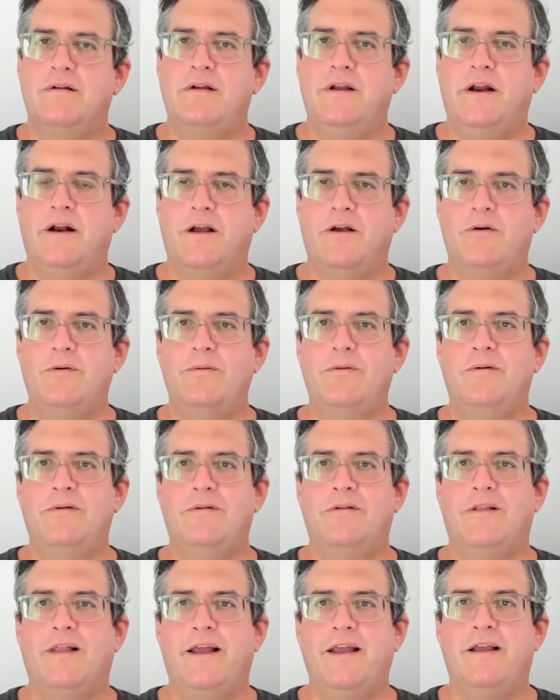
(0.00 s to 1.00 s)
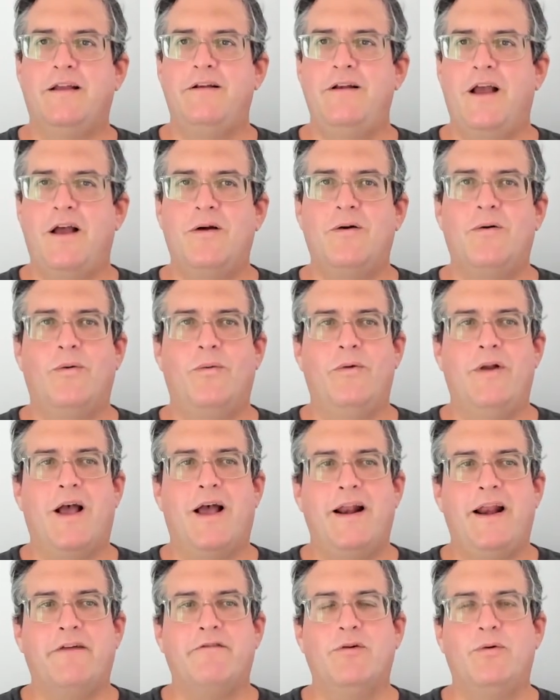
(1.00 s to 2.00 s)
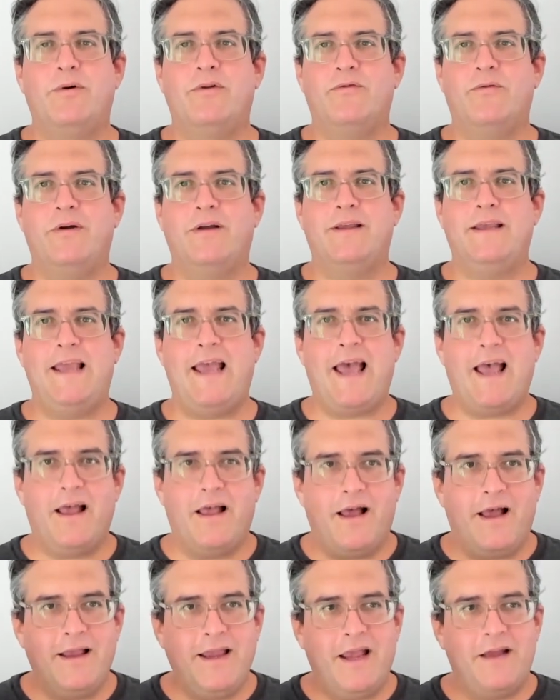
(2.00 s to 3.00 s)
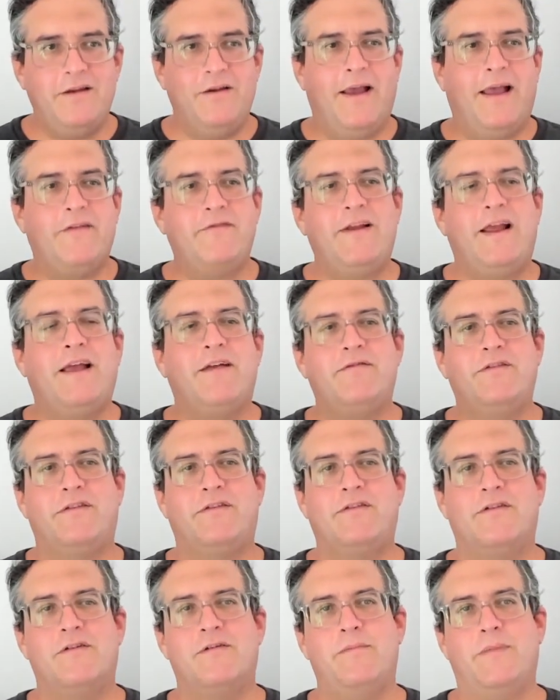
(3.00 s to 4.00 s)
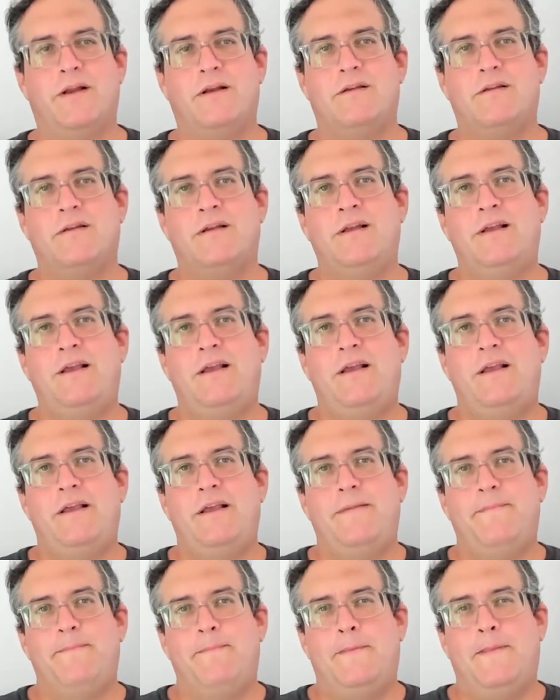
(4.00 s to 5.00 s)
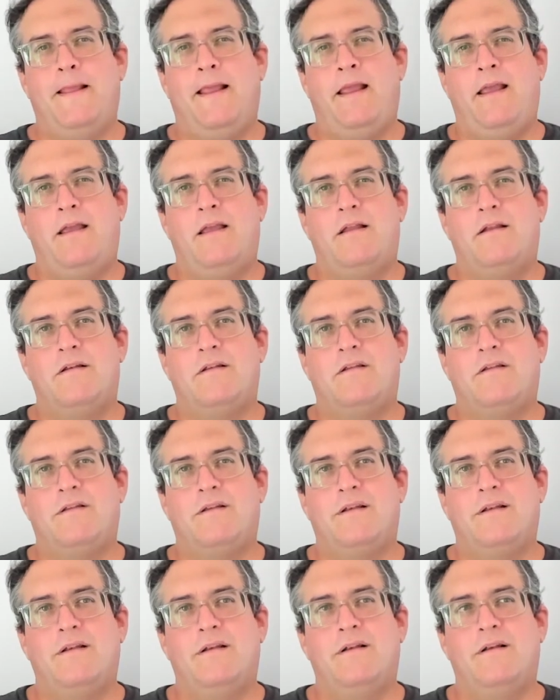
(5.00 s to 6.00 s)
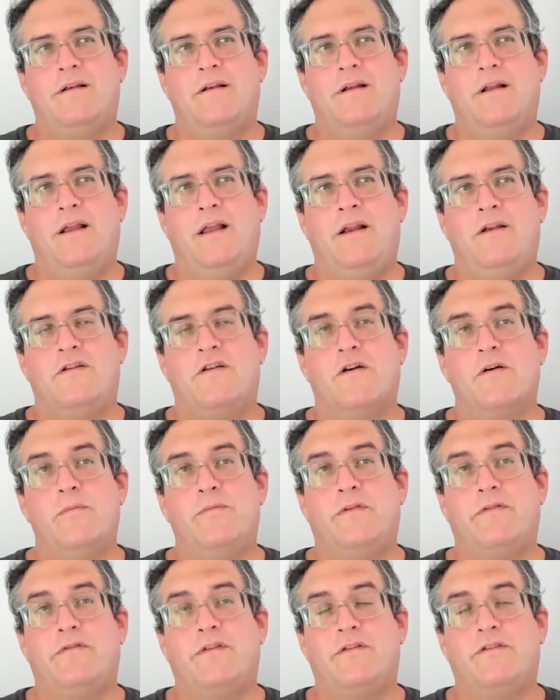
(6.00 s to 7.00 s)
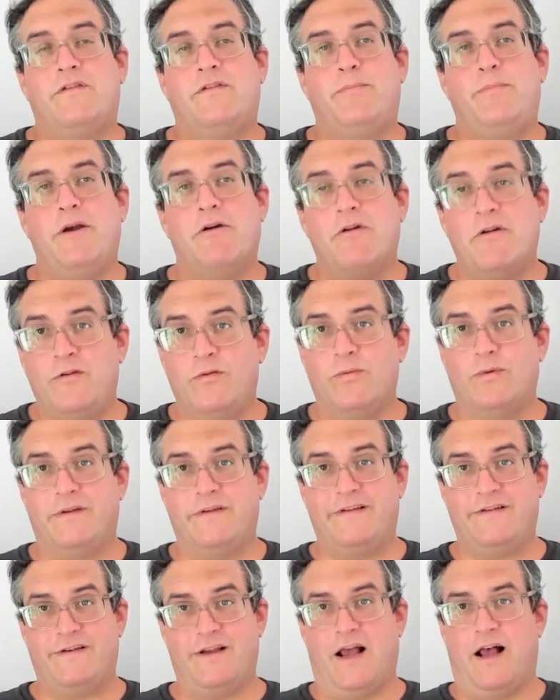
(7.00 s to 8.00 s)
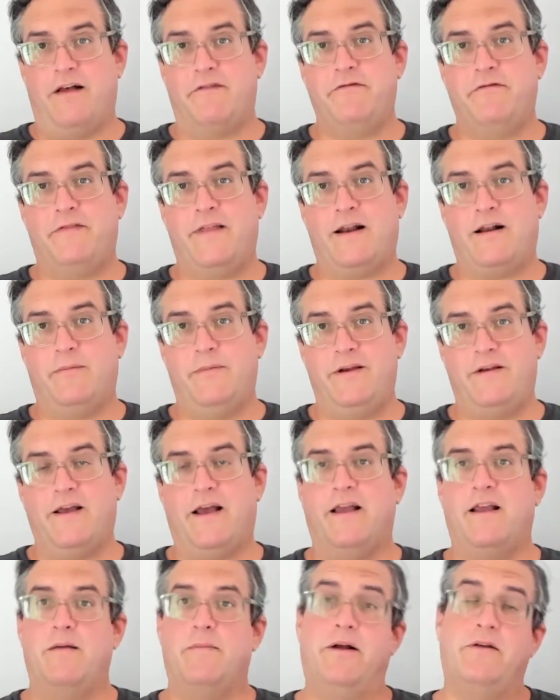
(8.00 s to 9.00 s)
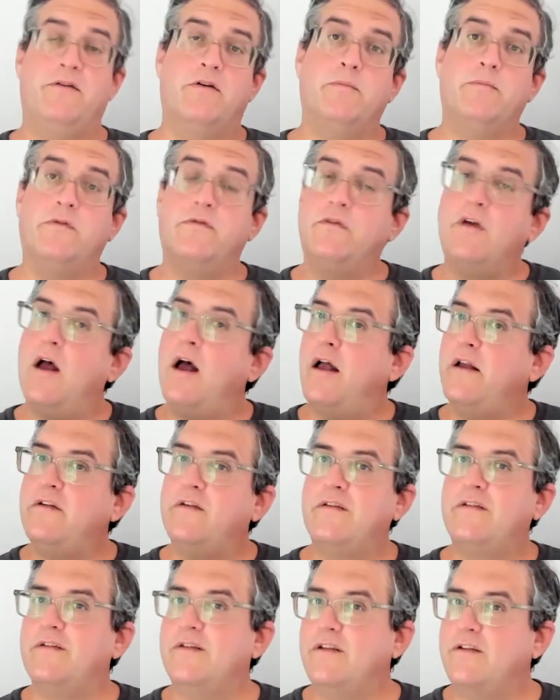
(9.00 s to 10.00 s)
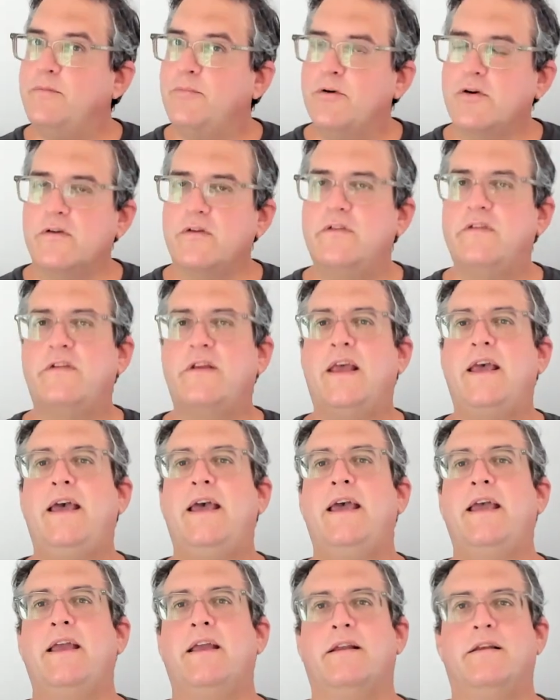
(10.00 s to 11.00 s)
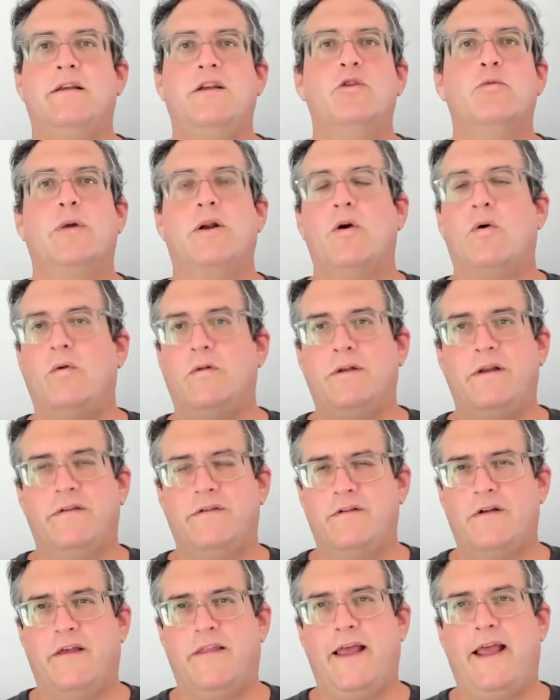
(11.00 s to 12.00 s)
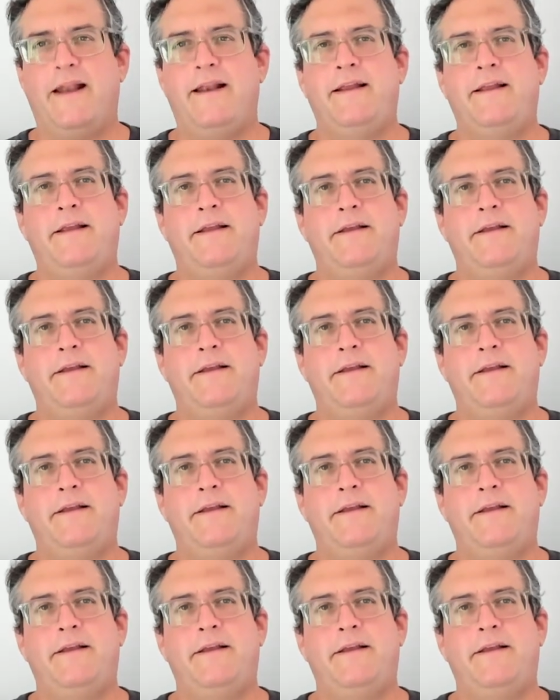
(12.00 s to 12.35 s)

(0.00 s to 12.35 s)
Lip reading: you know? Like, no, not everyone is real. Yeah, again, you have to have discernment. And in terms of the spiritual stuff that I'll be talking about, in terms of consciousness per se and human wholeness and all that,